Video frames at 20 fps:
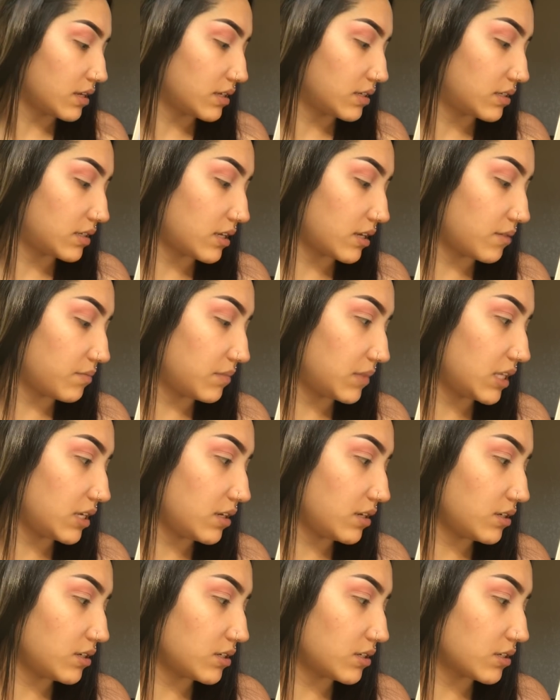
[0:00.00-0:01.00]
Same
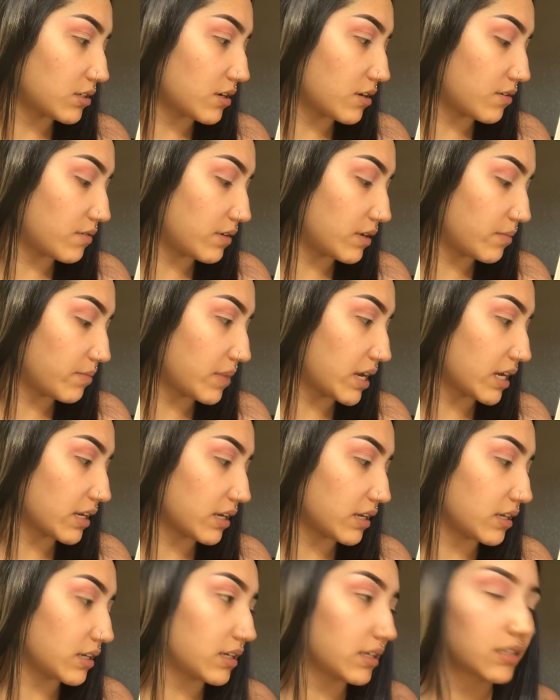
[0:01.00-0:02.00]
thing, just going
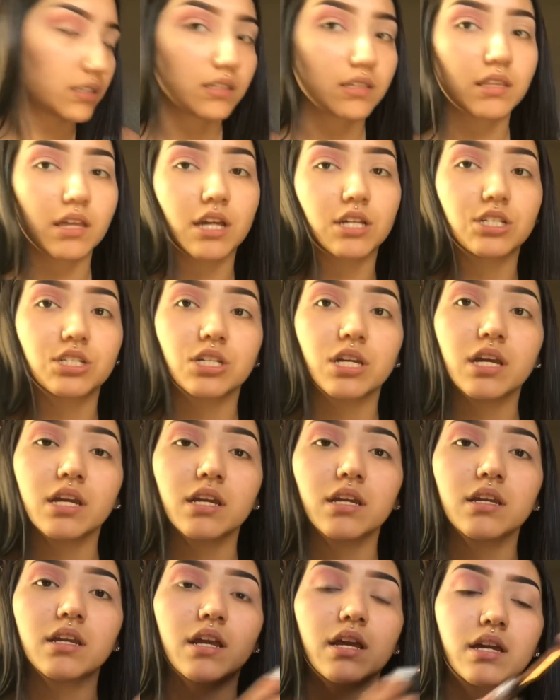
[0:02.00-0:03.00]
back into that
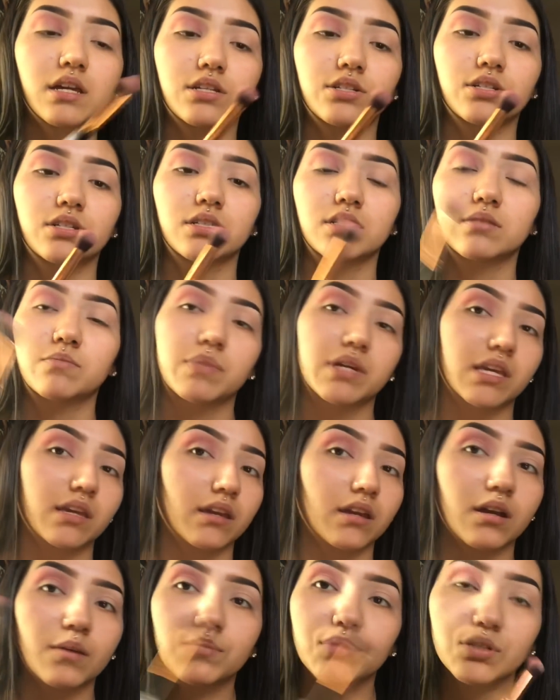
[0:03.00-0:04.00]
shade and just
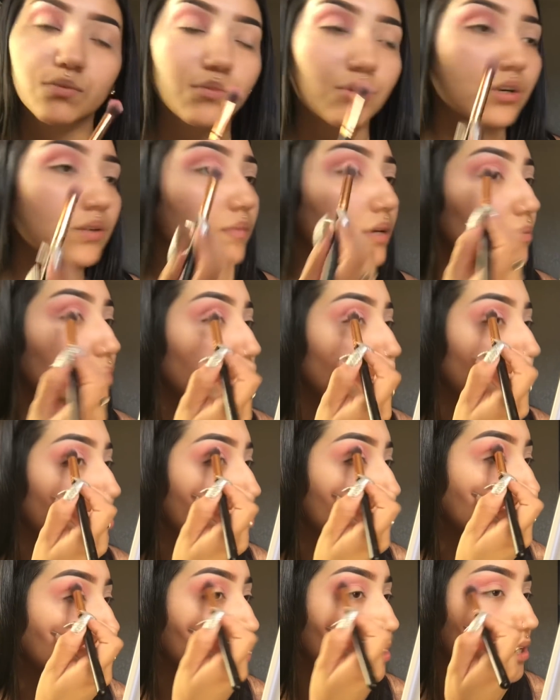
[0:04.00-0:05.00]
picking up some more on my
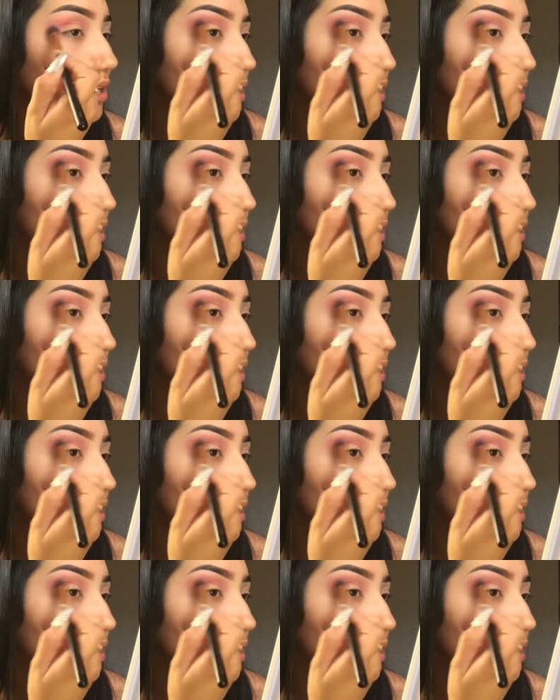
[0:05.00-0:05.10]
brush.